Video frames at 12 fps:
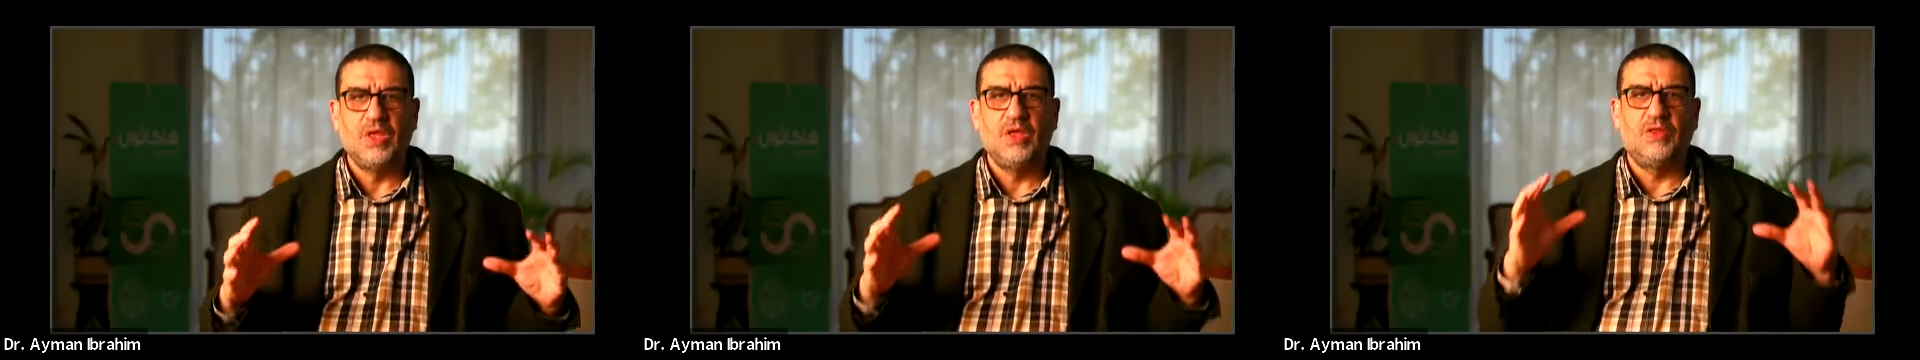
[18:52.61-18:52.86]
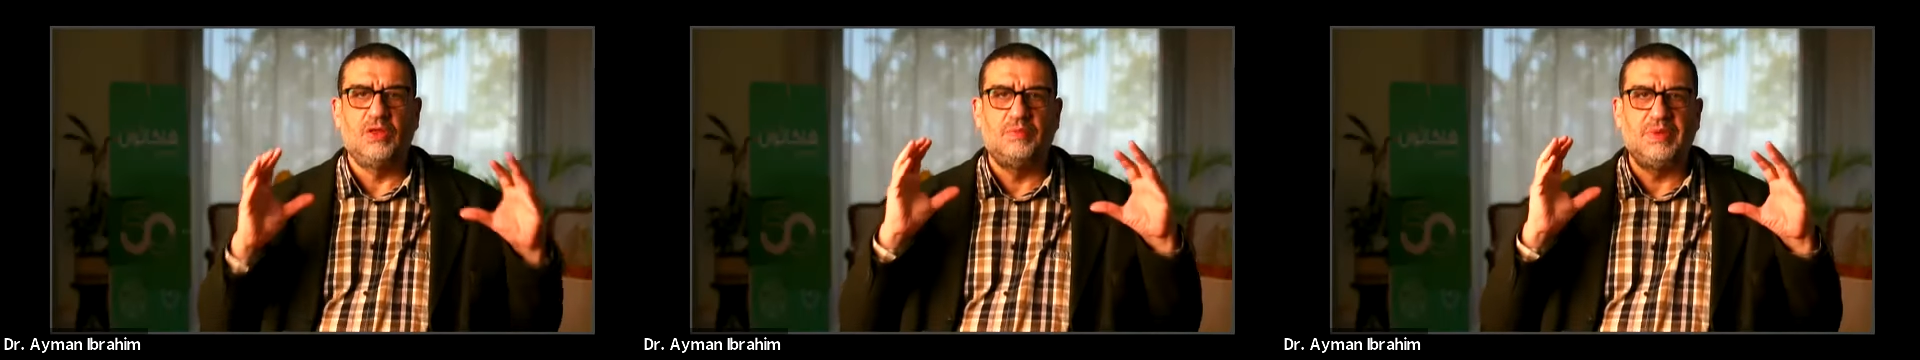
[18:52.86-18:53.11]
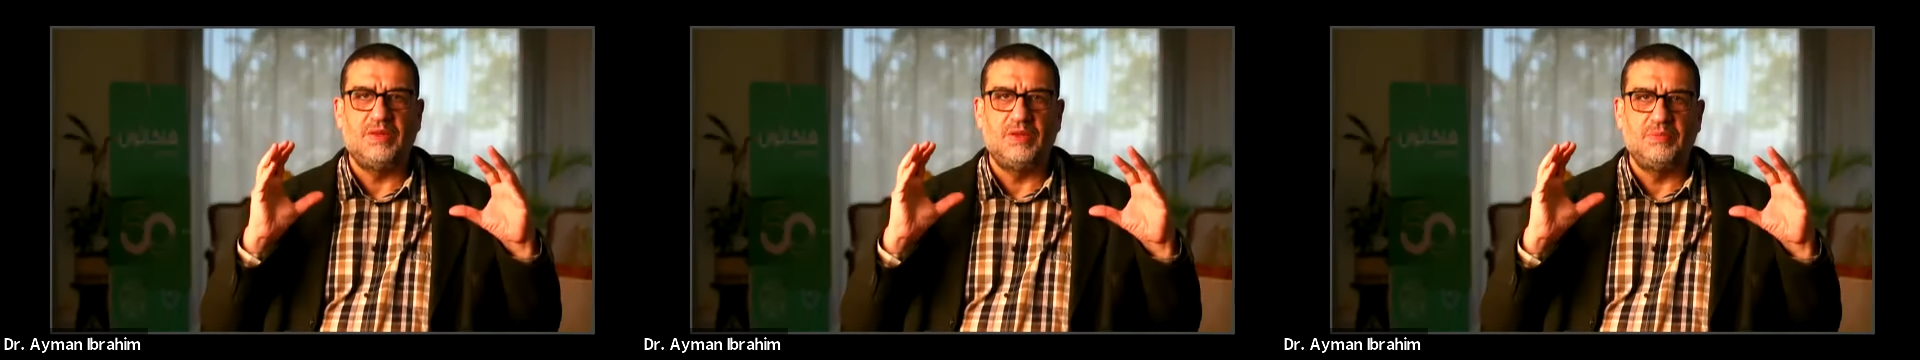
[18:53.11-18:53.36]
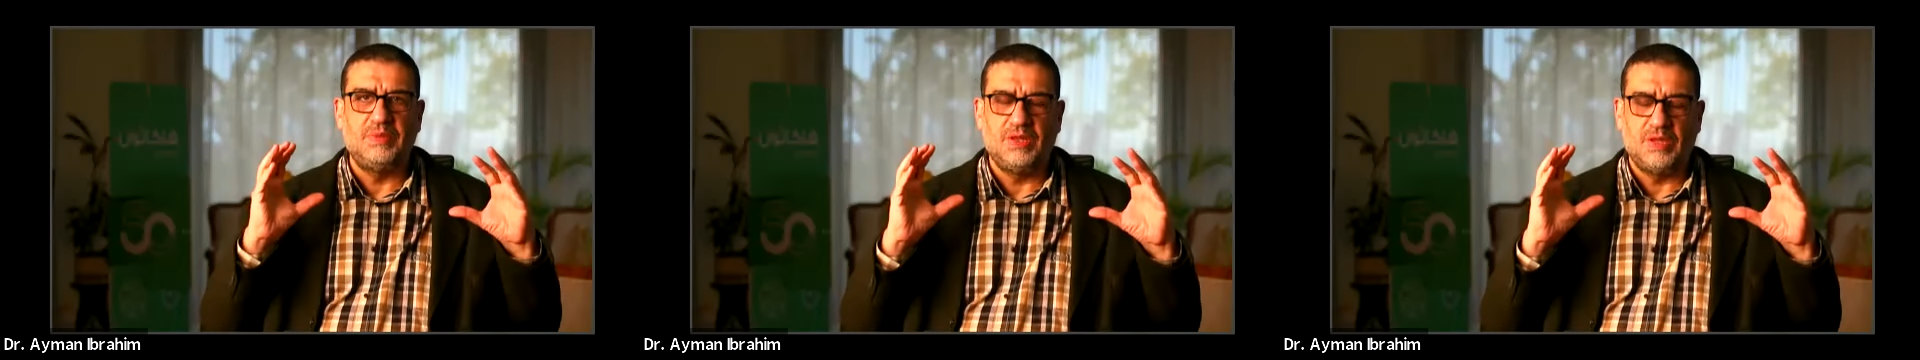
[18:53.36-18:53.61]

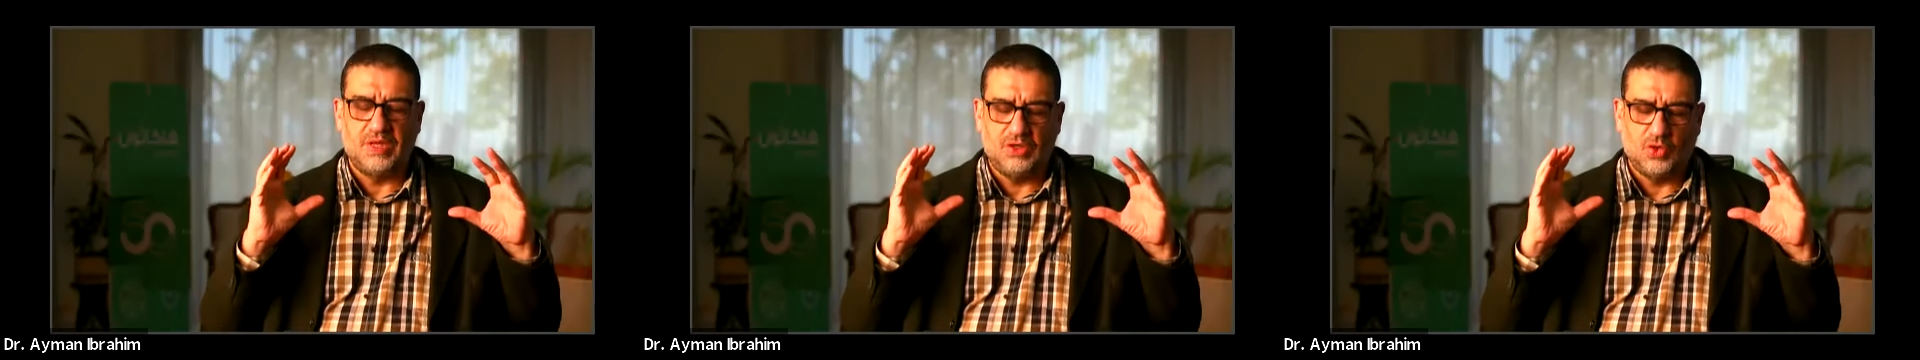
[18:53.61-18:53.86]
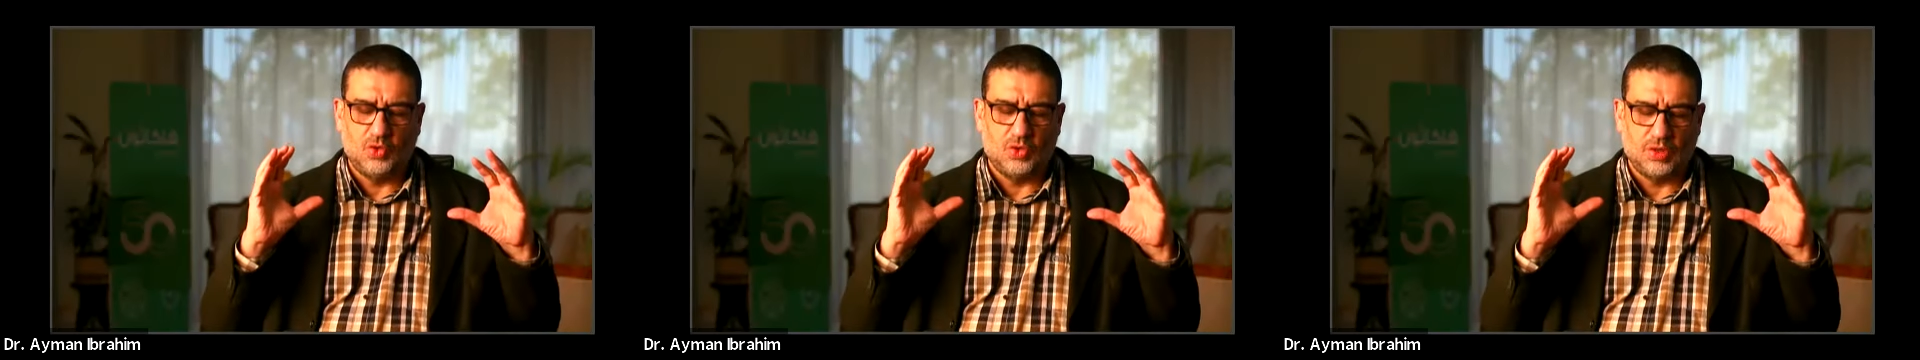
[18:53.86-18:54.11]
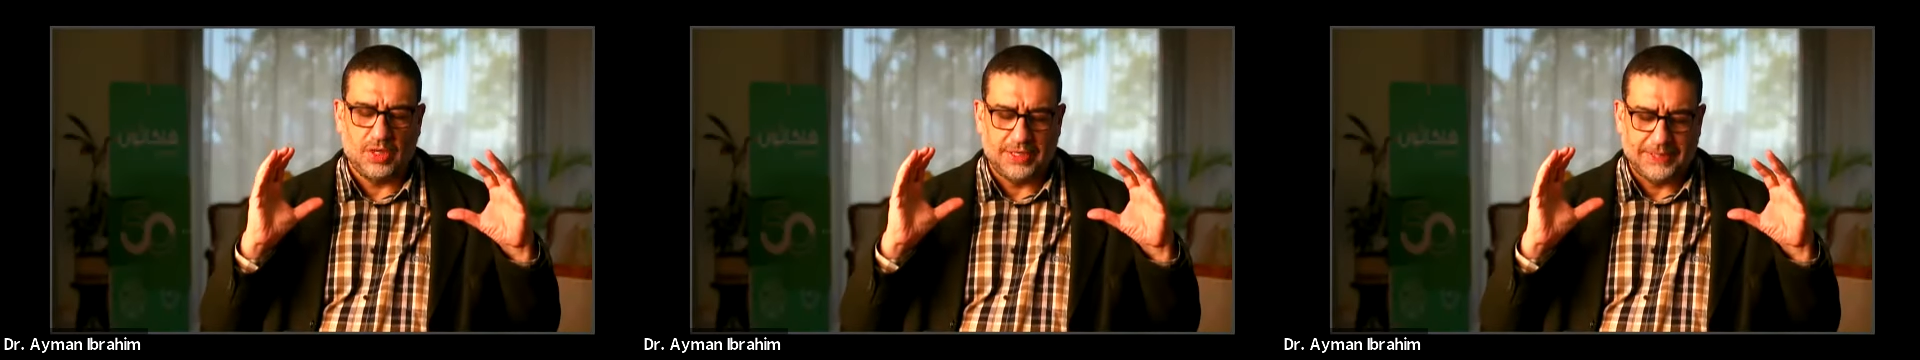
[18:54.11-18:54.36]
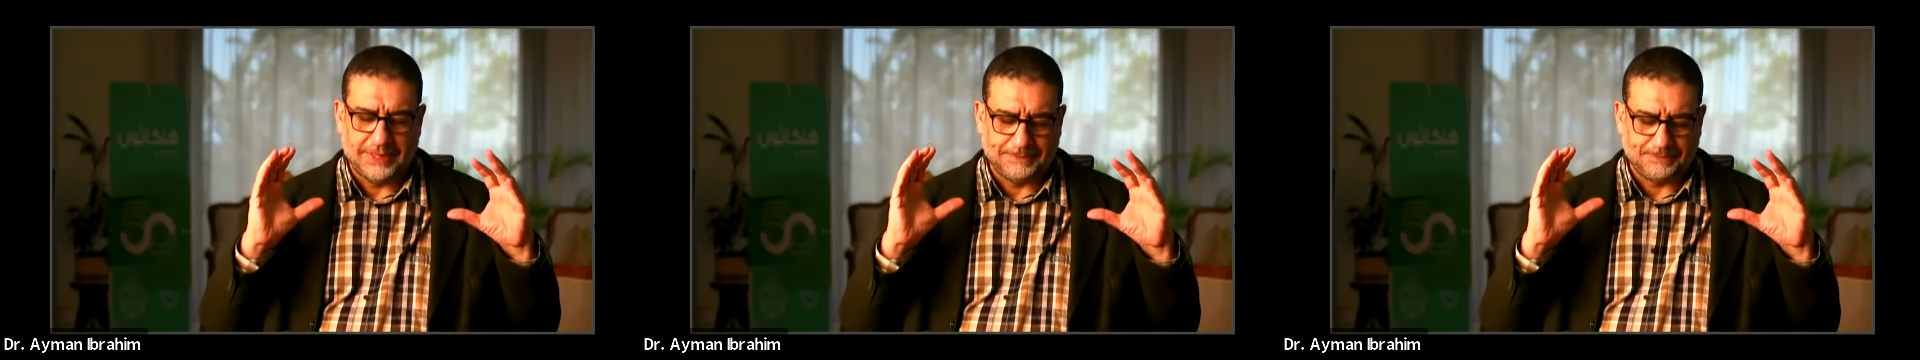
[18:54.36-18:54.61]

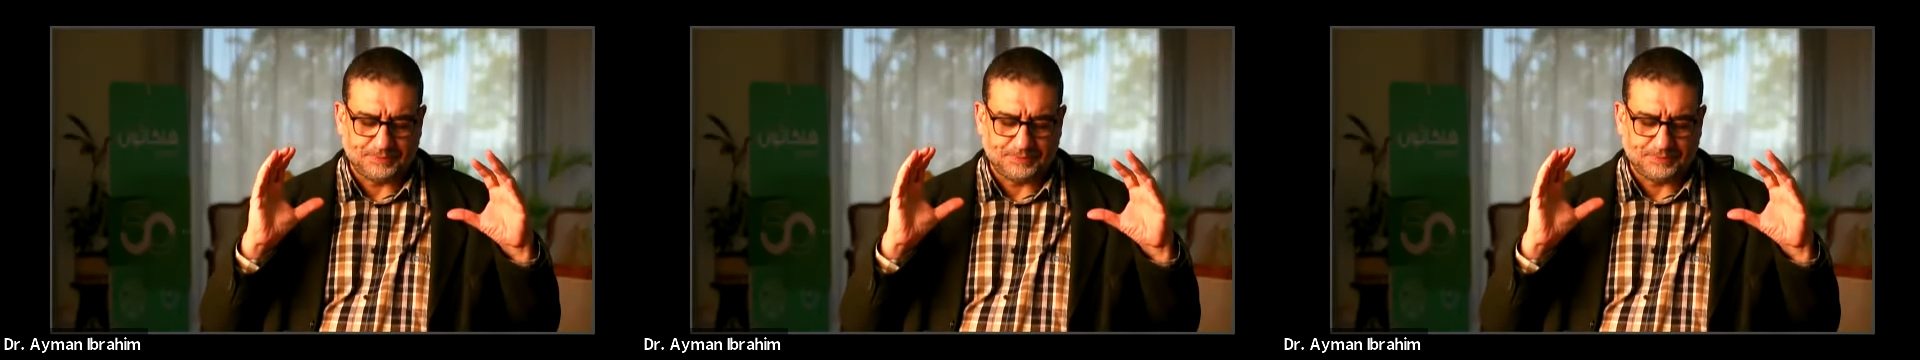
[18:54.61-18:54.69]
your